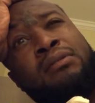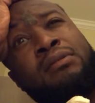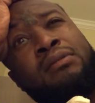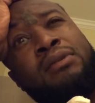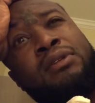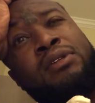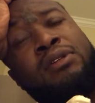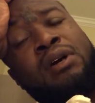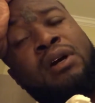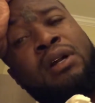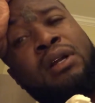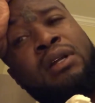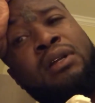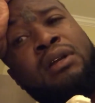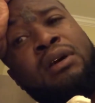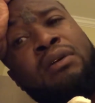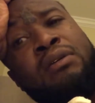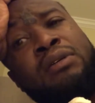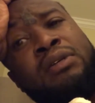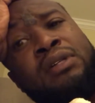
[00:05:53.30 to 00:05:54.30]
started
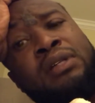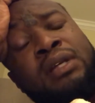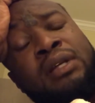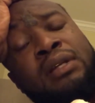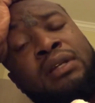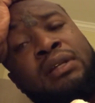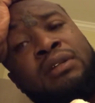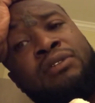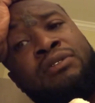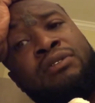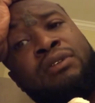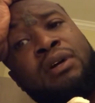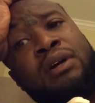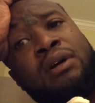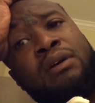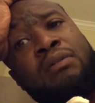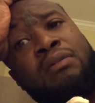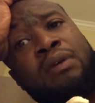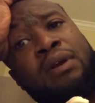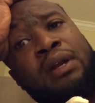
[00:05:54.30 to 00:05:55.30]
noticing the
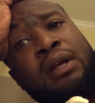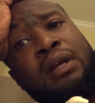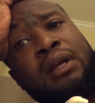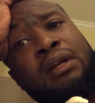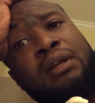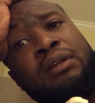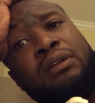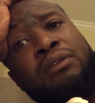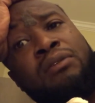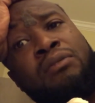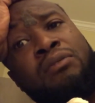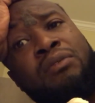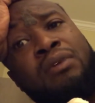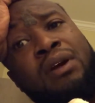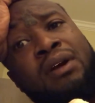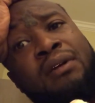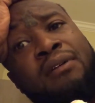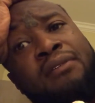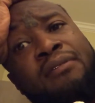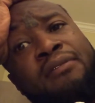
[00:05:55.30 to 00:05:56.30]
truck running a little
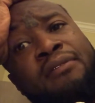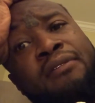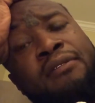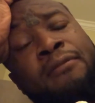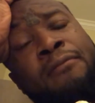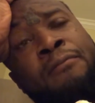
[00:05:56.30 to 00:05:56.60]
rough.